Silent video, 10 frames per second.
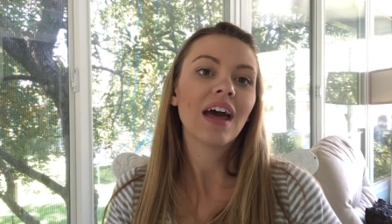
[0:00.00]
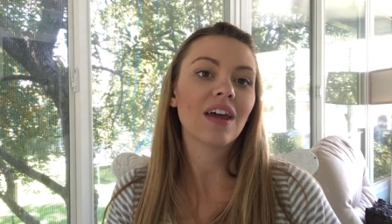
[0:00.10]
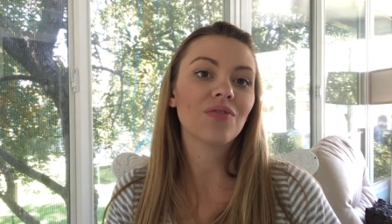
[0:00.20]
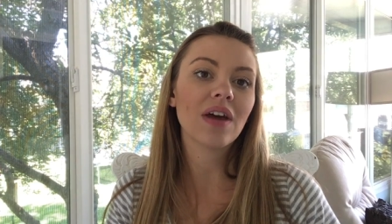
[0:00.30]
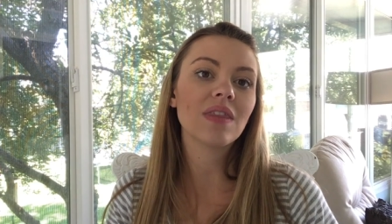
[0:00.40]

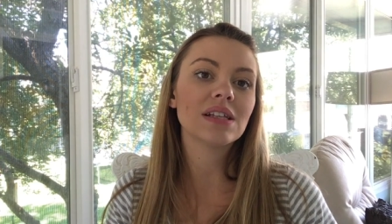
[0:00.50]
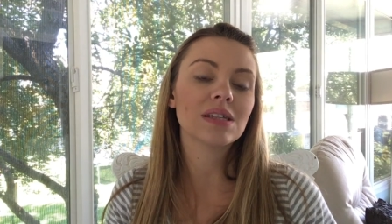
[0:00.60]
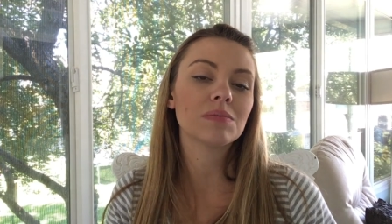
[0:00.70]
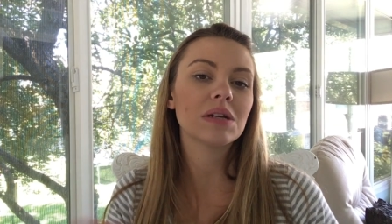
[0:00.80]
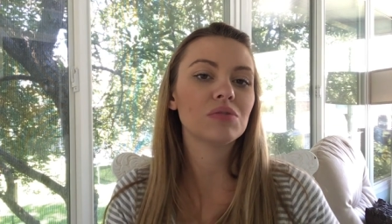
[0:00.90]
And I find that
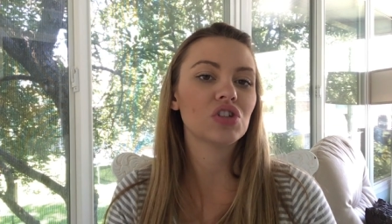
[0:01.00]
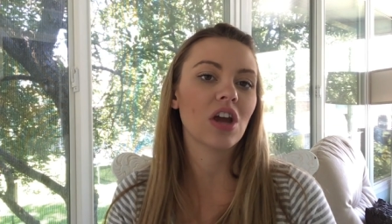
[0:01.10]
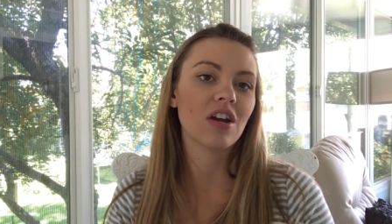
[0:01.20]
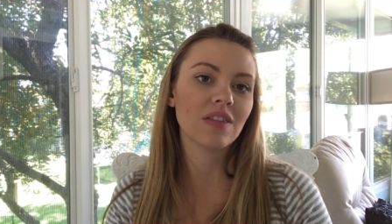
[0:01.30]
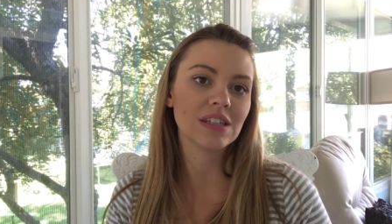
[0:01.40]
sometimes
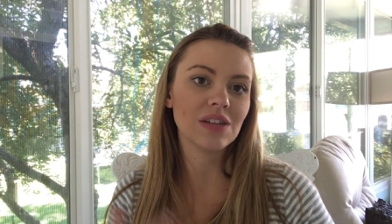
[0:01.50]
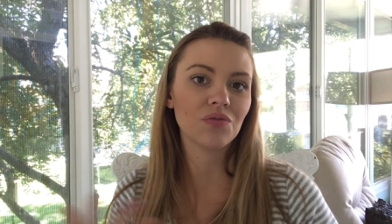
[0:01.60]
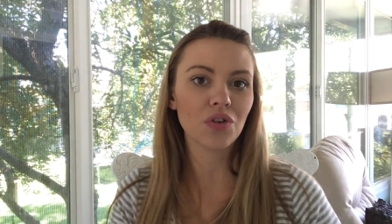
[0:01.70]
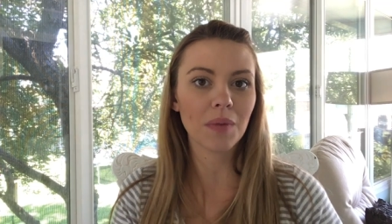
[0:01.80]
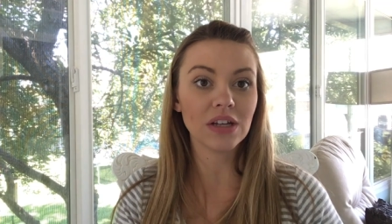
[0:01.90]
sharing this
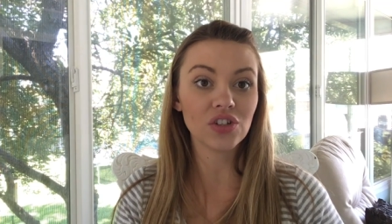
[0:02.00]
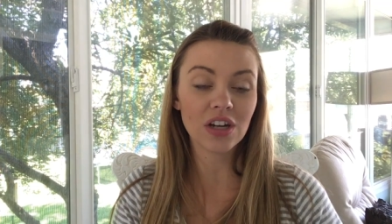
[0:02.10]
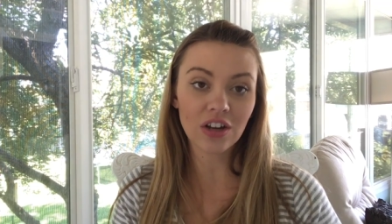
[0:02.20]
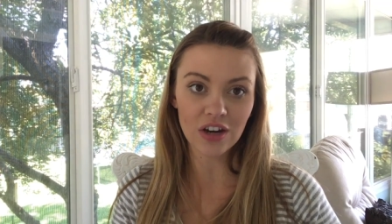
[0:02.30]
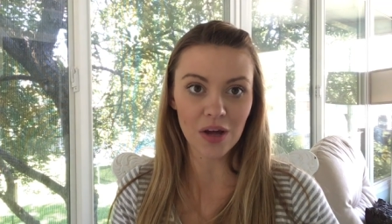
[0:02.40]
information,
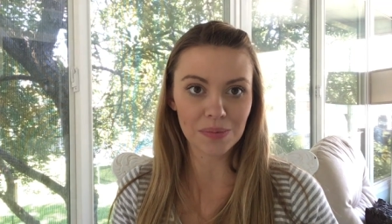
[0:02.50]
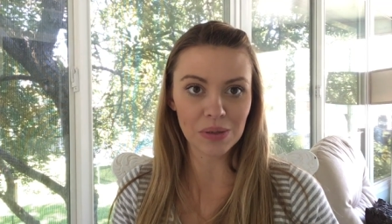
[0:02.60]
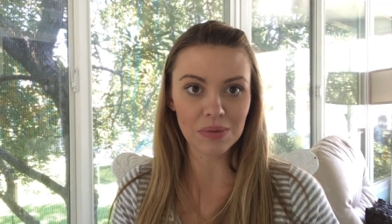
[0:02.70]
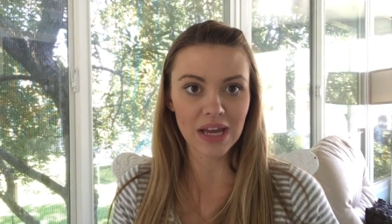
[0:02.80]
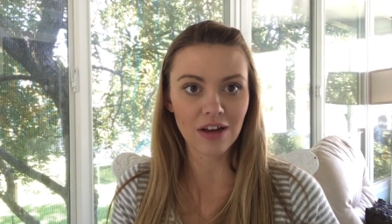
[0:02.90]
it could help
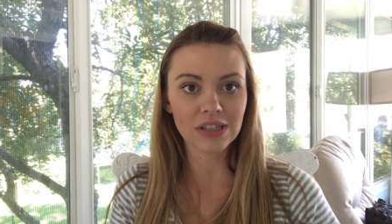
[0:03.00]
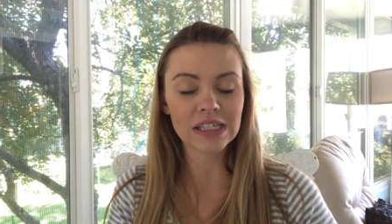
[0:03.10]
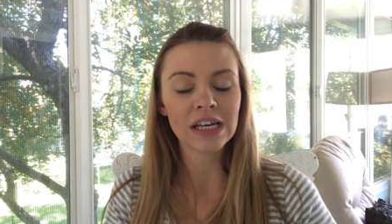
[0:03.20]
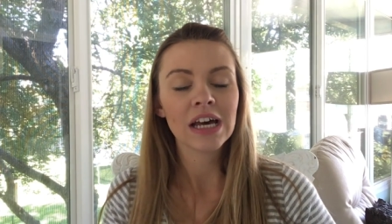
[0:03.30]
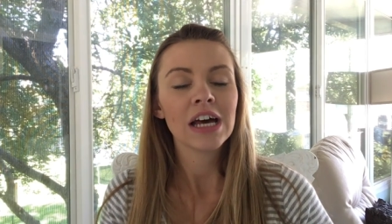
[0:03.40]
somebody else.